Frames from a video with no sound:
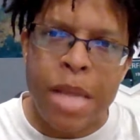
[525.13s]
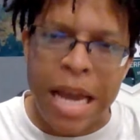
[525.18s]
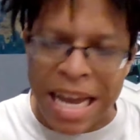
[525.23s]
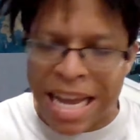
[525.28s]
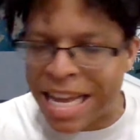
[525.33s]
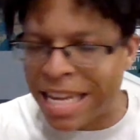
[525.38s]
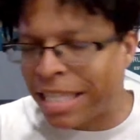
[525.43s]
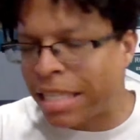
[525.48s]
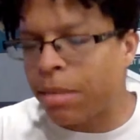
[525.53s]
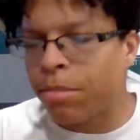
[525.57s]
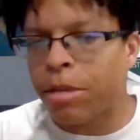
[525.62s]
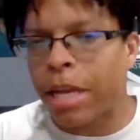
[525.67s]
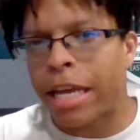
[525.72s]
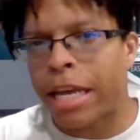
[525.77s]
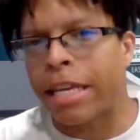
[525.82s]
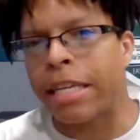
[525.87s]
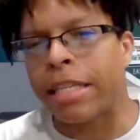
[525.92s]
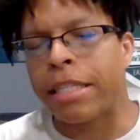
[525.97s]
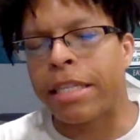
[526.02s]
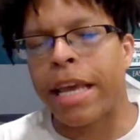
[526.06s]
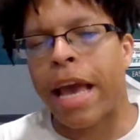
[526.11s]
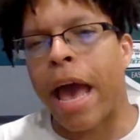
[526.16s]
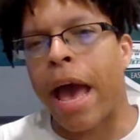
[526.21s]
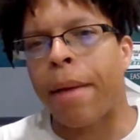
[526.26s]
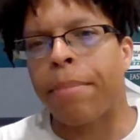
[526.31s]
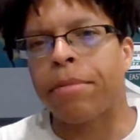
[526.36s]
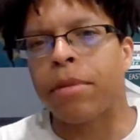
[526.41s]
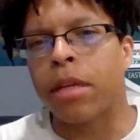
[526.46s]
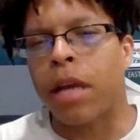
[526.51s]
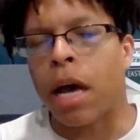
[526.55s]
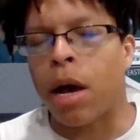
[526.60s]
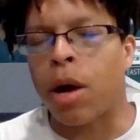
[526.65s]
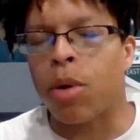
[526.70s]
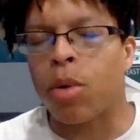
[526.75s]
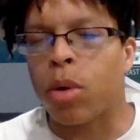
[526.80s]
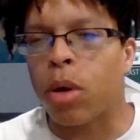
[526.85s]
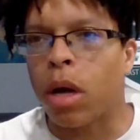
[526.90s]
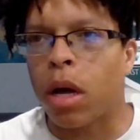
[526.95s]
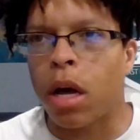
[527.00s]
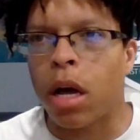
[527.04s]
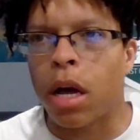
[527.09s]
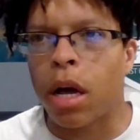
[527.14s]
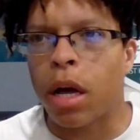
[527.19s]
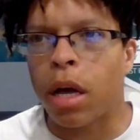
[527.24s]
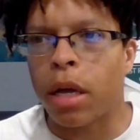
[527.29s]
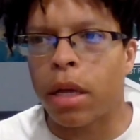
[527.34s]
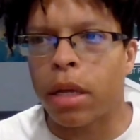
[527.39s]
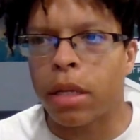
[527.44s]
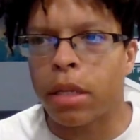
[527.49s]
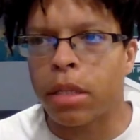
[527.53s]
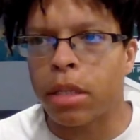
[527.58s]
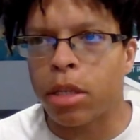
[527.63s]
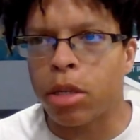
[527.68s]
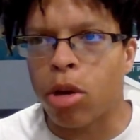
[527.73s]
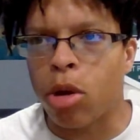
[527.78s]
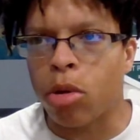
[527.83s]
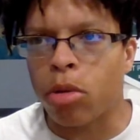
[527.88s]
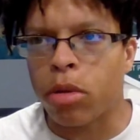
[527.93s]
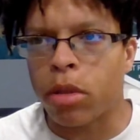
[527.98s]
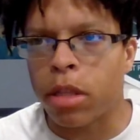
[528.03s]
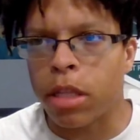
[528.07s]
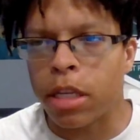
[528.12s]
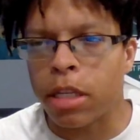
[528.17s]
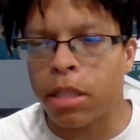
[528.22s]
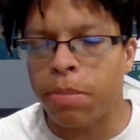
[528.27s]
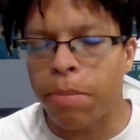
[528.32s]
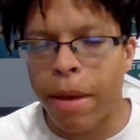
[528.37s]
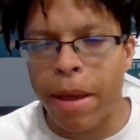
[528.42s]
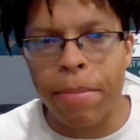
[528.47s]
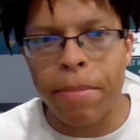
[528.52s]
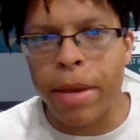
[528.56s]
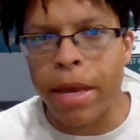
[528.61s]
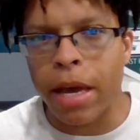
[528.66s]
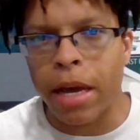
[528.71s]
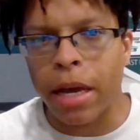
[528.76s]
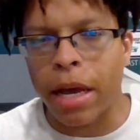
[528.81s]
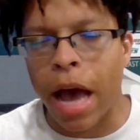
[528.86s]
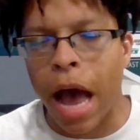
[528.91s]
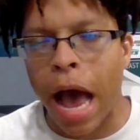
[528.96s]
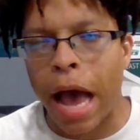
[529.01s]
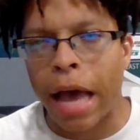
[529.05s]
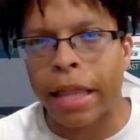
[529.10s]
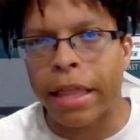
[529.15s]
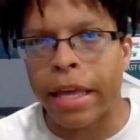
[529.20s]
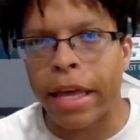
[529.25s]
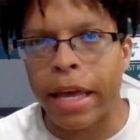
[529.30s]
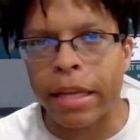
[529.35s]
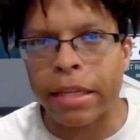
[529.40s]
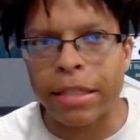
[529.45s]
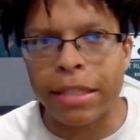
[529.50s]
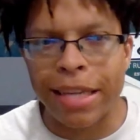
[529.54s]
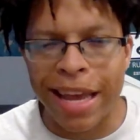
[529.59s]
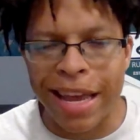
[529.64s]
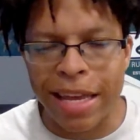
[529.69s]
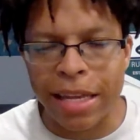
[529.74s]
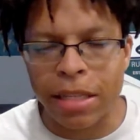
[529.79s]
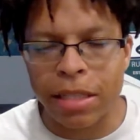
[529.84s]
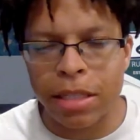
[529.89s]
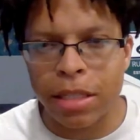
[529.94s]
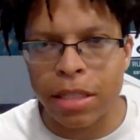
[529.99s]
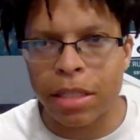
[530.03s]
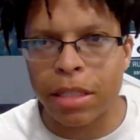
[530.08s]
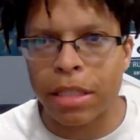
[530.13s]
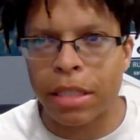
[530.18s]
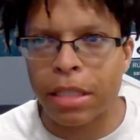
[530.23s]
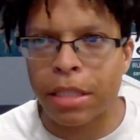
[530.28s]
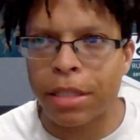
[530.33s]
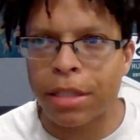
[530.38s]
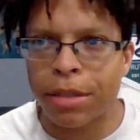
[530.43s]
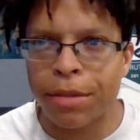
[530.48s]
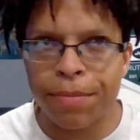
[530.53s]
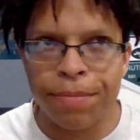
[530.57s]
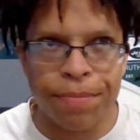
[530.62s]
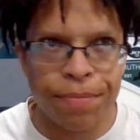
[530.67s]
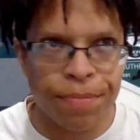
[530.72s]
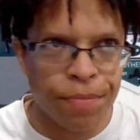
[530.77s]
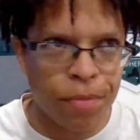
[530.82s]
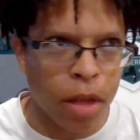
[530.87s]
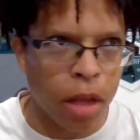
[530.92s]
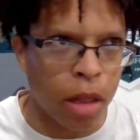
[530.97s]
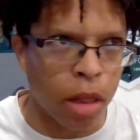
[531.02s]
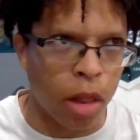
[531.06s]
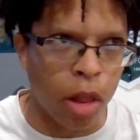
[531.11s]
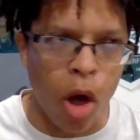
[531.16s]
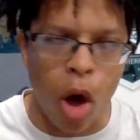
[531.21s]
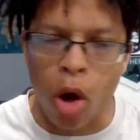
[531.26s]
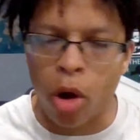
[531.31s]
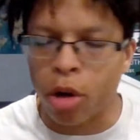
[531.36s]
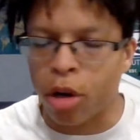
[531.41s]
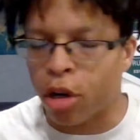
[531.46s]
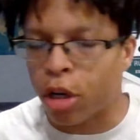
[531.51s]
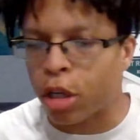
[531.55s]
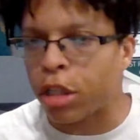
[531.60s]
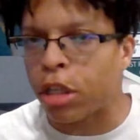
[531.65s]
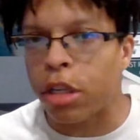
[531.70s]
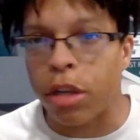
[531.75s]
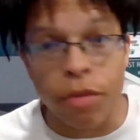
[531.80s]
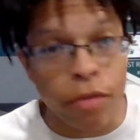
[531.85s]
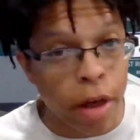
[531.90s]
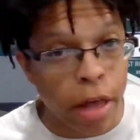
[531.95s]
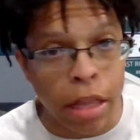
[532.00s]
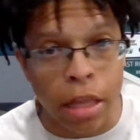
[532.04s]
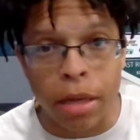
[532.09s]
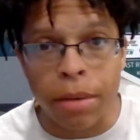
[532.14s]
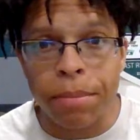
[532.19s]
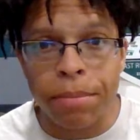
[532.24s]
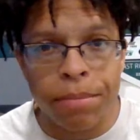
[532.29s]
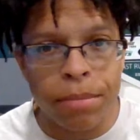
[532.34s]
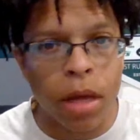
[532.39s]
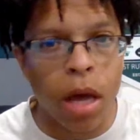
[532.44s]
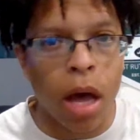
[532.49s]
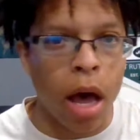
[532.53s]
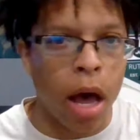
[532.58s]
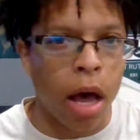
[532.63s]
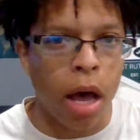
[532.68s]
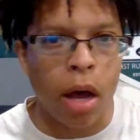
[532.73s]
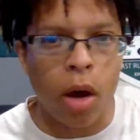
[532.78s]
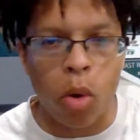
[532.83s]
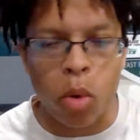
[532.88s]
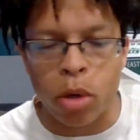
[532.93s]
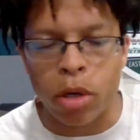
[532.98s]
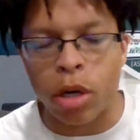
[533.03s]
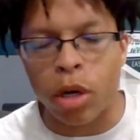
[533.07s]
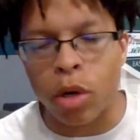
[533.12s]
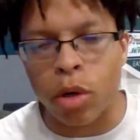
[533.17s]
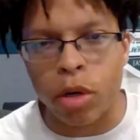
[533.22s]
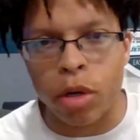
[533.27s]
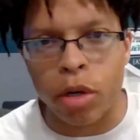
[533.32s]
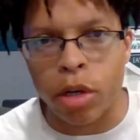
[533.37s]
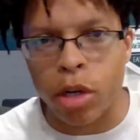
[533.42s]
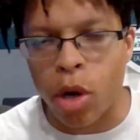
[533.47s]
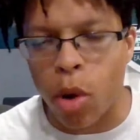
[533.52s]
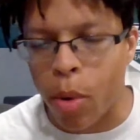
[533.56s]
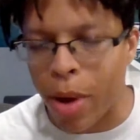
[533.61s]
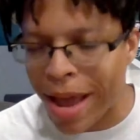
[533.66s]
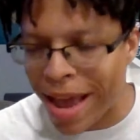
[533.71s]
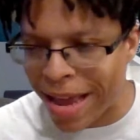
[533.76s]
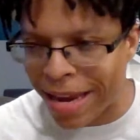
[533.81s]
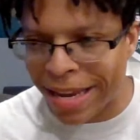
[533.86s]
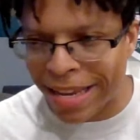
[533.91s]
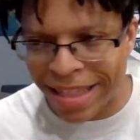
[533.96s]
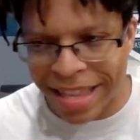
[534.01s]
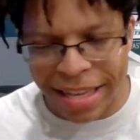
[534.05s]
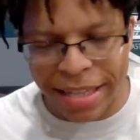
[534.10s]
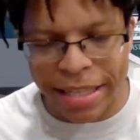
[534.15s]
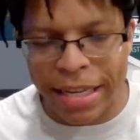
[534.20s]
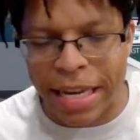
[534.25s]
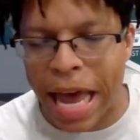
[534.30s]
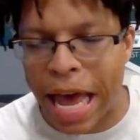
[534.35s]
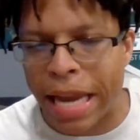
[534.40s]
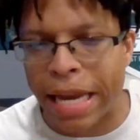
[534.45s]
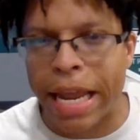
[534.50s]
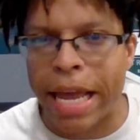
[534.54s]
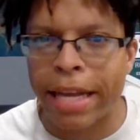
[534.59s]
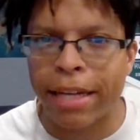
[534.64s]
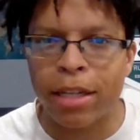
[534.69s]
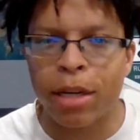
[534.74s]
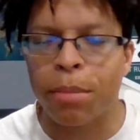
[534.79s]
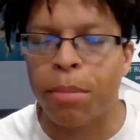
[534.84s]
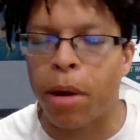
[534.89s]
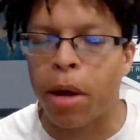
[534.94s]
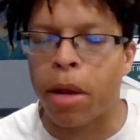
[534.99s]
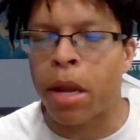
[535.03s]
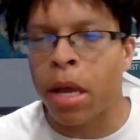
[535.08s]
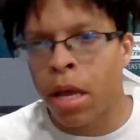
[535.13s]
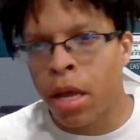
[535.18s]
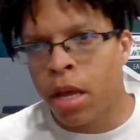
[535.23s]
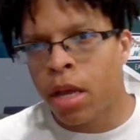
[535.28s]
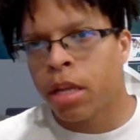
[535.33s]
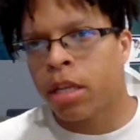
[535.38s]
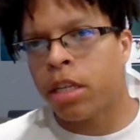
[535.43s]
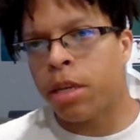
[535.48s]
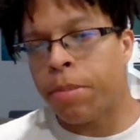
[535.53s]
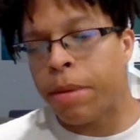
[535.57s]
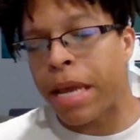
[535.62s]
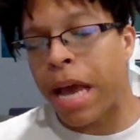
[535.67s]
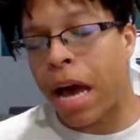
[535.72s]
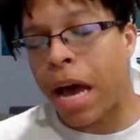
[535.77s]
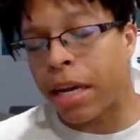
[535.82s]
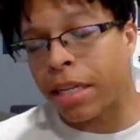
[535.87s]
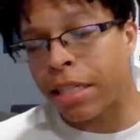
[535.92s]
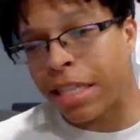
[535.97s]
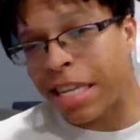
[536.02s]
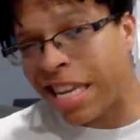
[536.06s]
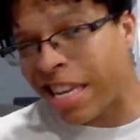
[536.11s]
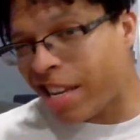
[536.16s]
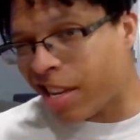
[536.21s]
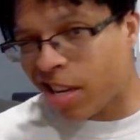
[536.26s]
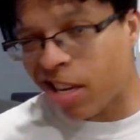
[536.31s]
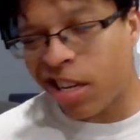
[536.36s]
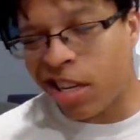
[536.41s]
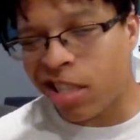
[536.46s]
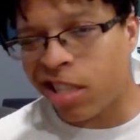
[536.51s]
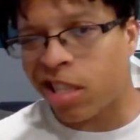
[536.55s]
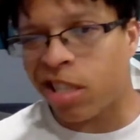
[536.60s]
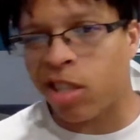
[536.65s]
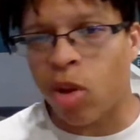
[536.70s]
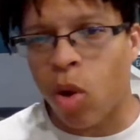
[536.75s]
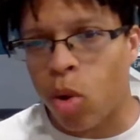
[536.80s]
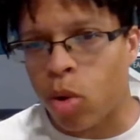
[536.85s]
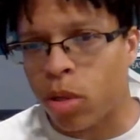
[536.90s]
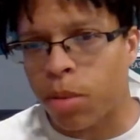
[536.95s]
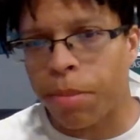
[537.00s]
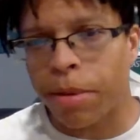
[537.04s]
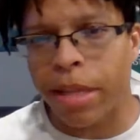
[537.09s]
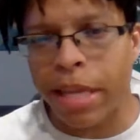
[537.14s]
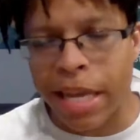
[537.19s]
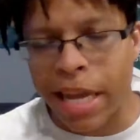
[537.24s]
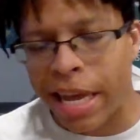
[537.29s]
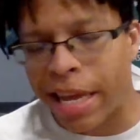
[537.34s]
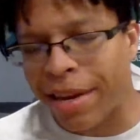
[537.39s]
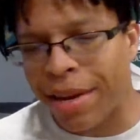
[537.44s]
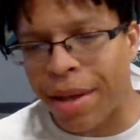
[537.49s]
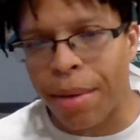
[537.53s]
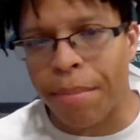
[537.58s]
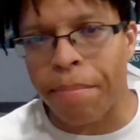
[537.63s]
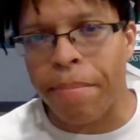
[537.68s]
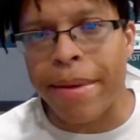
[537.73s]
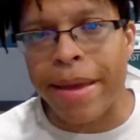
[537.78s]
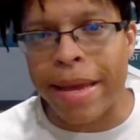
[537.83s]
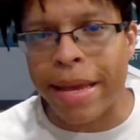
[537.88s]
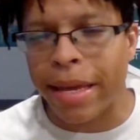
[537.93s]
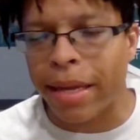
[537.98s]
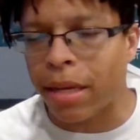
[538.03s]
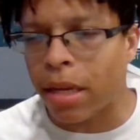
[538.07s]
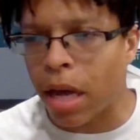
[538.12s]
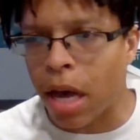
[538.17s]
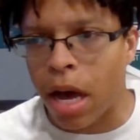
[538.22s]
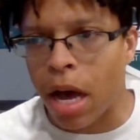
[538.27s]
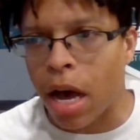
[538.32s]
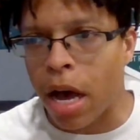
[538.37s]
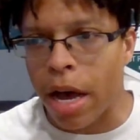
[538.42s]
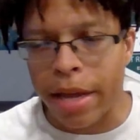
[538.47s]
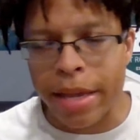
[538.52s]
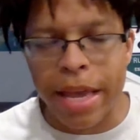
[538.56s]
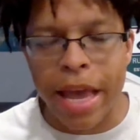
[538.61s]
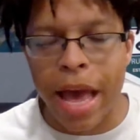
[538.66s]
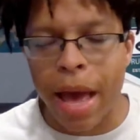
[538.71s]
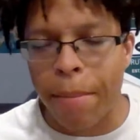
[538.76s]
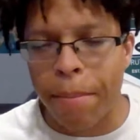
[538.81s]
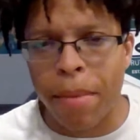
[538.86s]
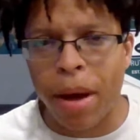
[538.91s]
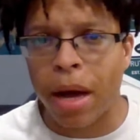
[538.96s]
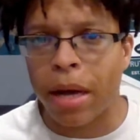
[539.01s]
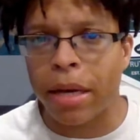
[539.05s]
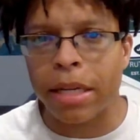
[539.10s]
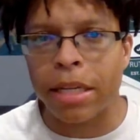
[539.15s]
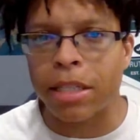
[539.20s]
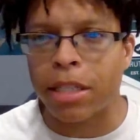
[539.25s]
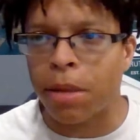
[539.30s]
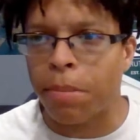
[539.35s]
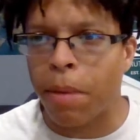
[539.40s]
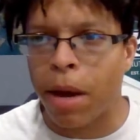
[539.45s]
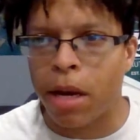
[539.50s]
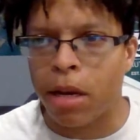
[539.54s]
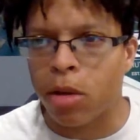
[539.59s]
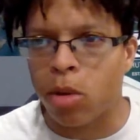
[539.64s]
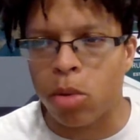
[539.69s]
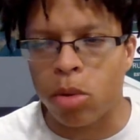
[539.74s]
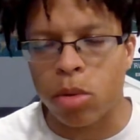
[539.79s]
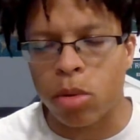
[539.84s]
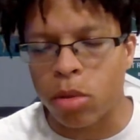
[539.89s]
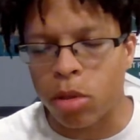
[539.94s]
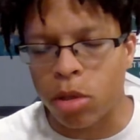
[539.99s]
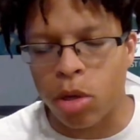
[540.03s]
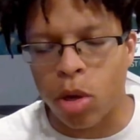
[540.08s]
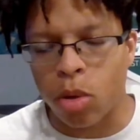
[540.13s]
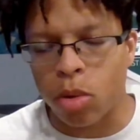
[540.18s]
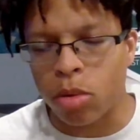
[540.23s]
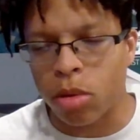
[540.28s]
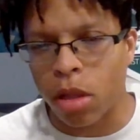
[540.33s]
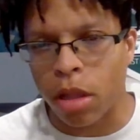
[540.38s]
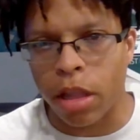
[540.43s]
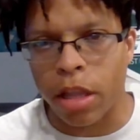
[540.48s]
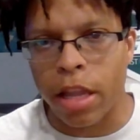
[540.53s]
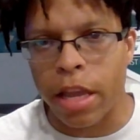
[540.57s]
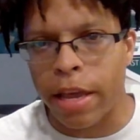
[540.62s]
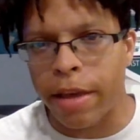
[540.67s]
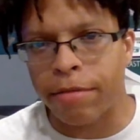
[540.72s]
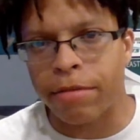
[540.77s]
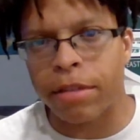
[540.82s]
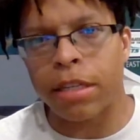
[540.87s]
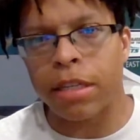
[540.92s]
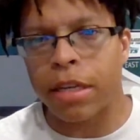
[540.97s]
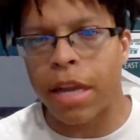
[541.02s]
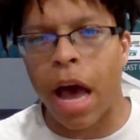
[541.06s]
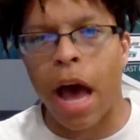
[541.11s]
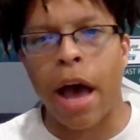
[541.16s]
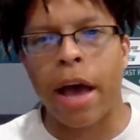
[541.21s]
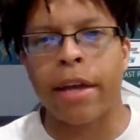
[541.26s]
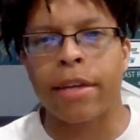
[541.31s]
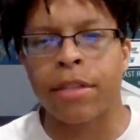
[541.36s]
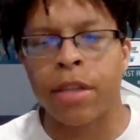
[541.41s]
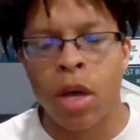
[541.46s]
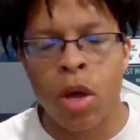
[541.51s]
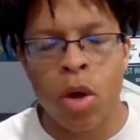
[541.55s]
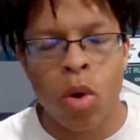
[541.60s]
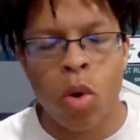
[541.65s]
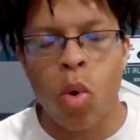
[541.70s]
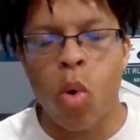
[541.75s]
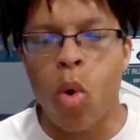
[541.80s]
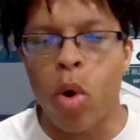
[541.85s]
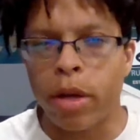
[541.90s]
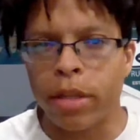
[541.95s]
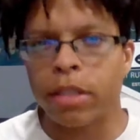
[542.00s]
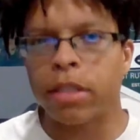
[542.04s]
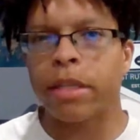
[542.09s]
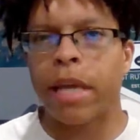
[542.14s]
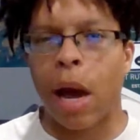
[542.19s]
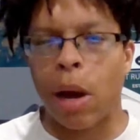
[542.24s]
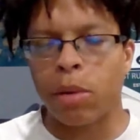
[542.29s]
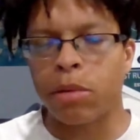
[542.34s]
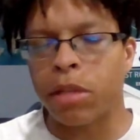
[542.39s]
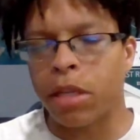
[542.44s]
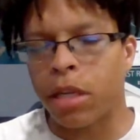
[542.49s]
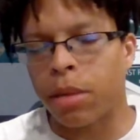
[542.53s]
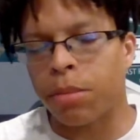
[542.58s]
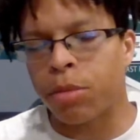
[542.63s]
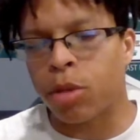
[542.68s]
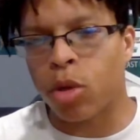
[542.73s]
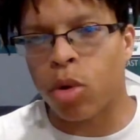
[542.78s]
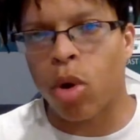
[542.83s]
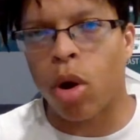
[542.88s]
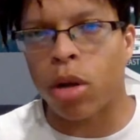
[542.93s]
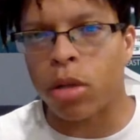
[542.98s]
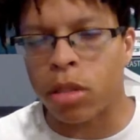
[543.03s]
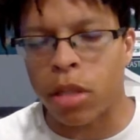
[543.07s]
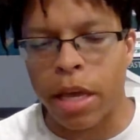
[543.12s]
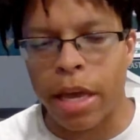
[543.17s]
He seems like he's capped now. Uh, you know, this may be a guy that takes longer to develop uh, or, or, you know anything to that nature but to be honest he could just ultimately end up being a, a, camp body somebody who you know lives and dies on scout teams across the